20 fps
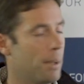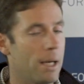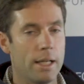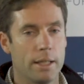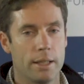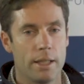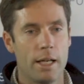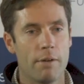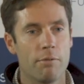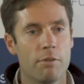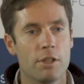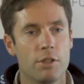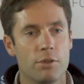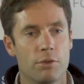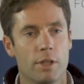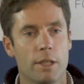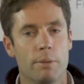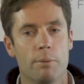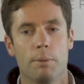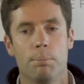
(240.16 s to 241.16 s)
but every
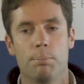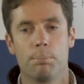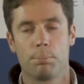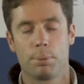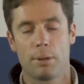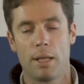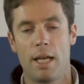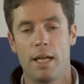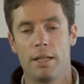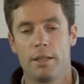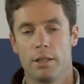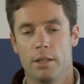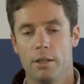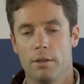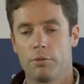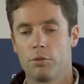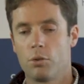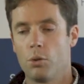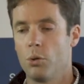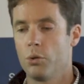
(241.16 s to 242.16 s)
tree we plant,
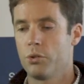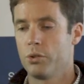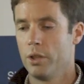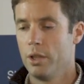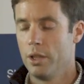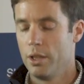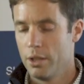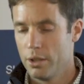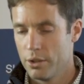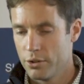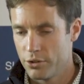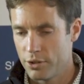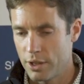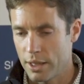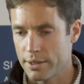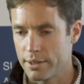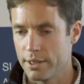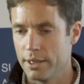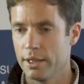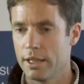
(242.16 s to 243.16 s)
of course,
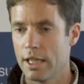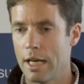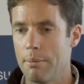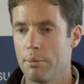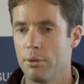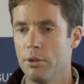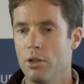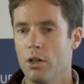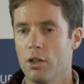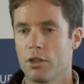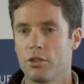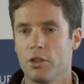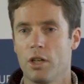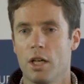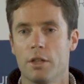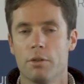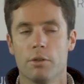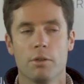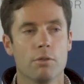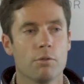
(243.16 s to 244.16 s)
sucks in carbon
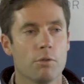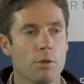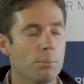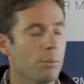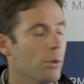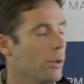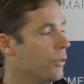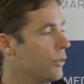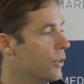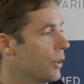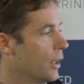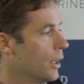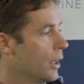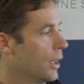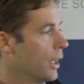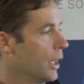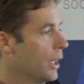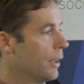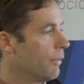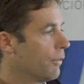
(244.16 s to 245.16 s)
dioxide, removes
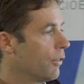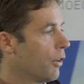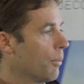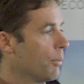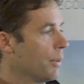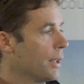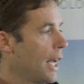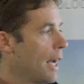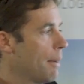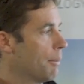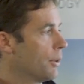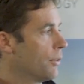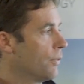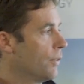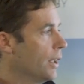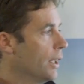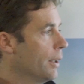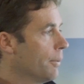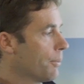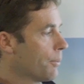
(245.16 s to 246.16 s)
it from the
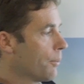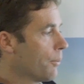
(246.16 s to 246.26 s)
atmosphere.